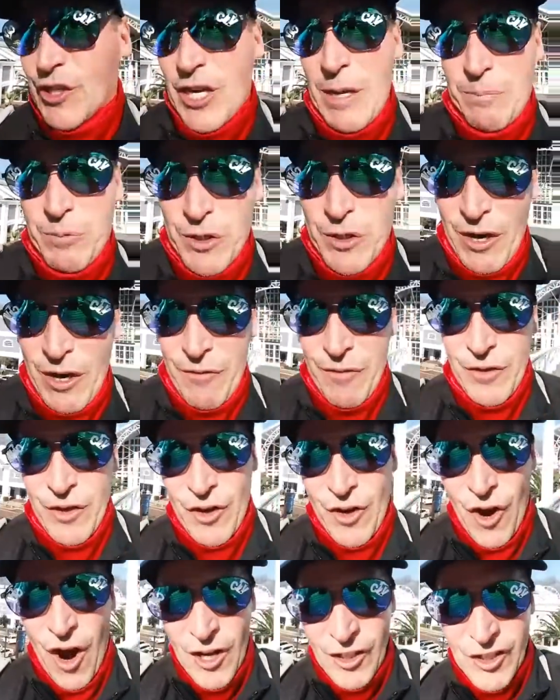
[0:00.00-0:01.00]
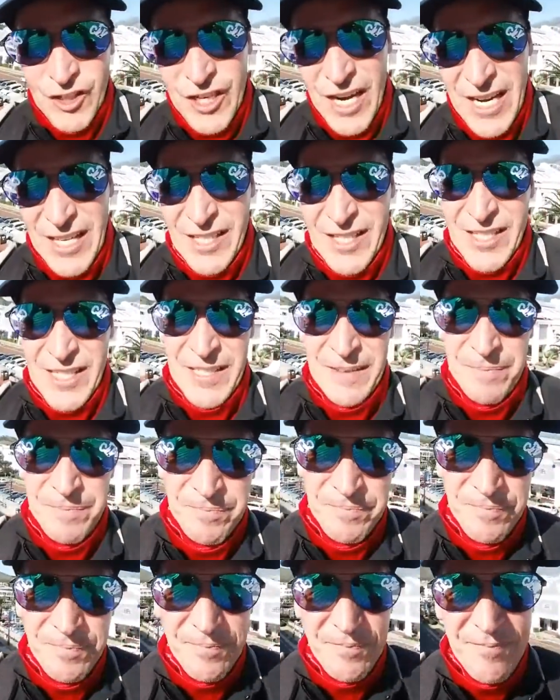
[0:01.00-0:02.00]
sharing the content.
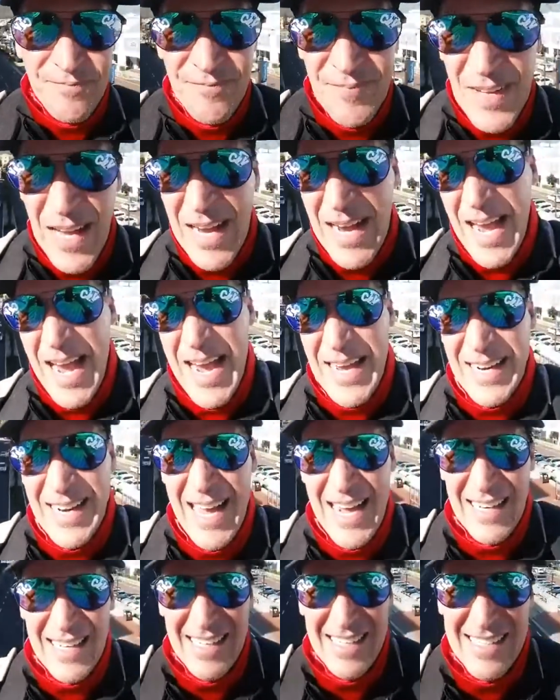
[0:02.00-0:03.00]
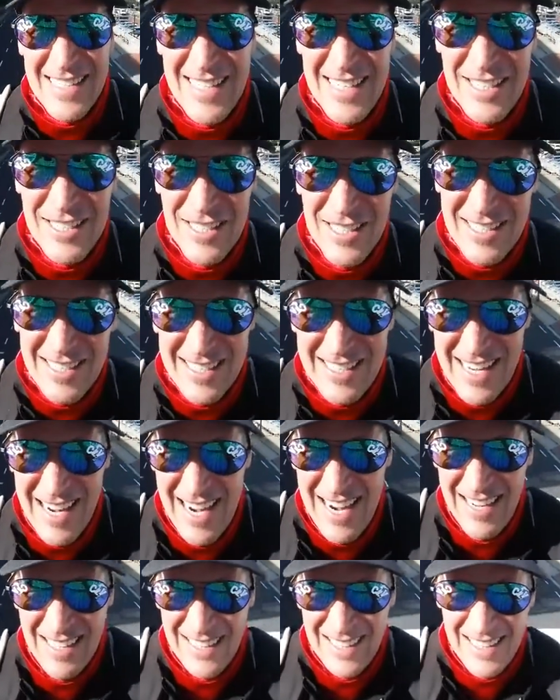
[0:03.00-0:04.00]
And like I said just
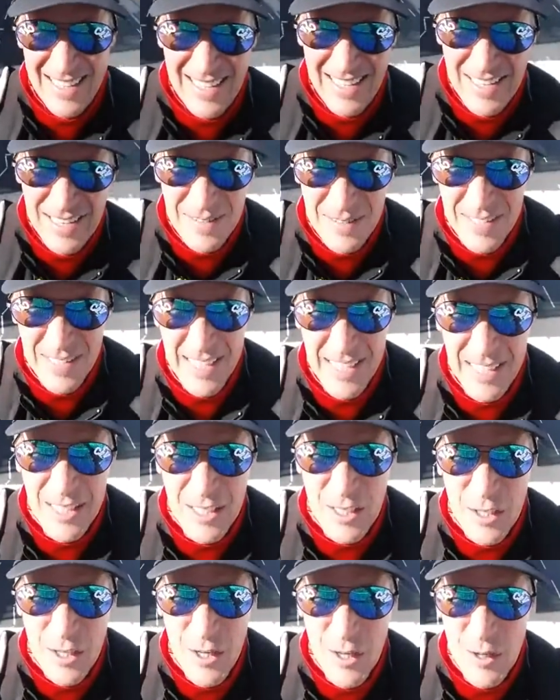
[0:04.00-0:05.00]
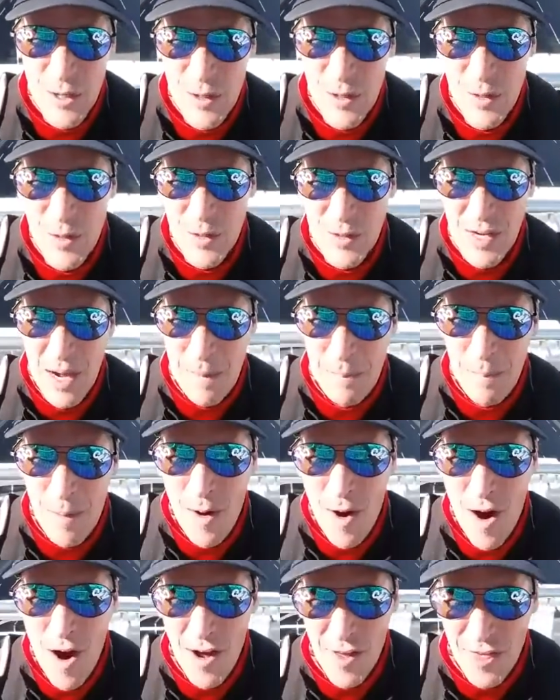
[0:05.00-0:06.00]
now, we need to choose a
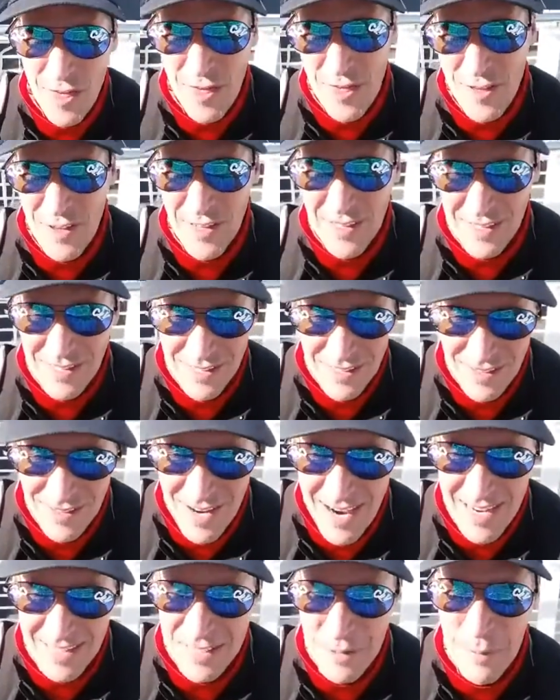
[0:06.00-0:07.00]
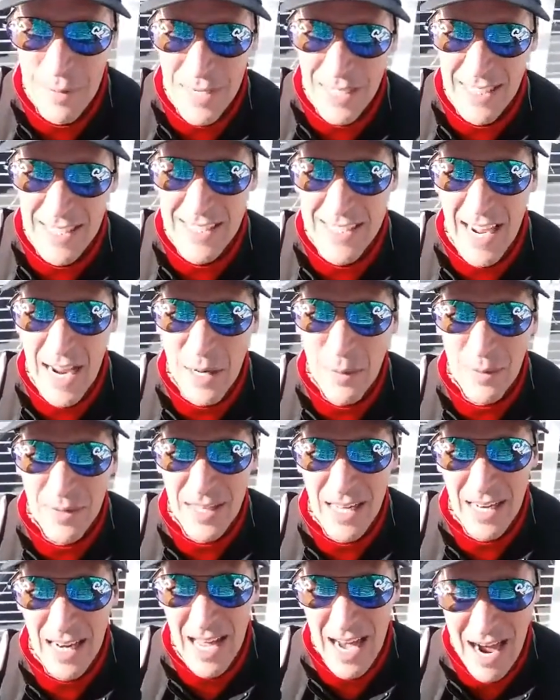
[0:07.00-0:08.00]
path, right, that we're going to take with
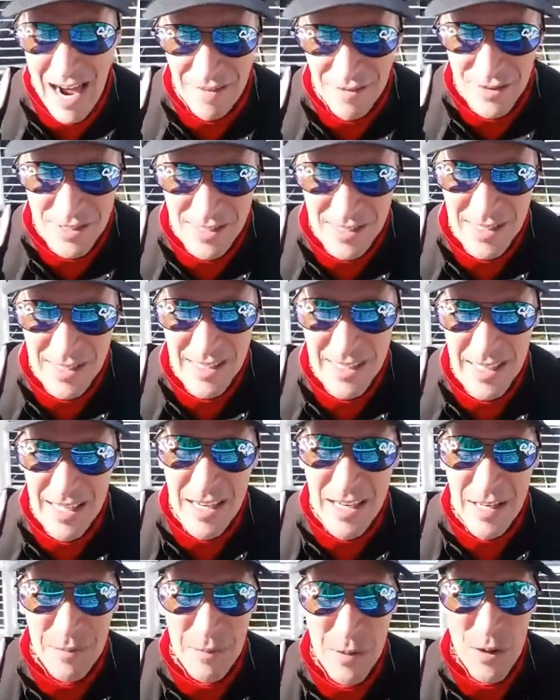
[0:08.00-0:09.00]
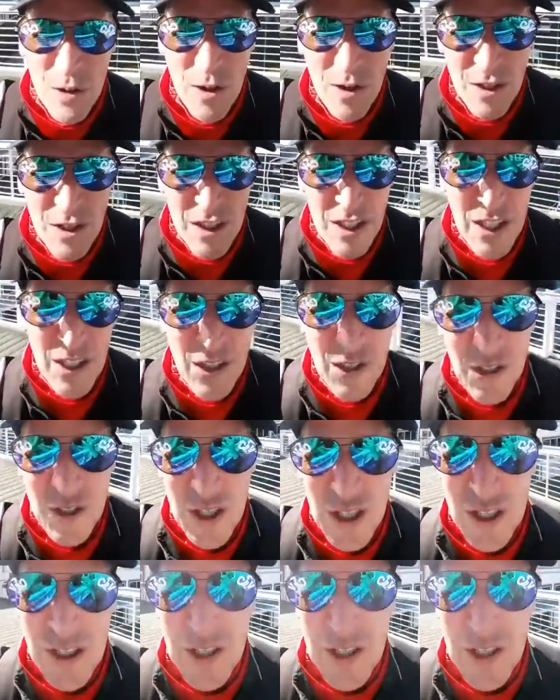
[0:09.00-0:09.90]
our lives. If we continue just to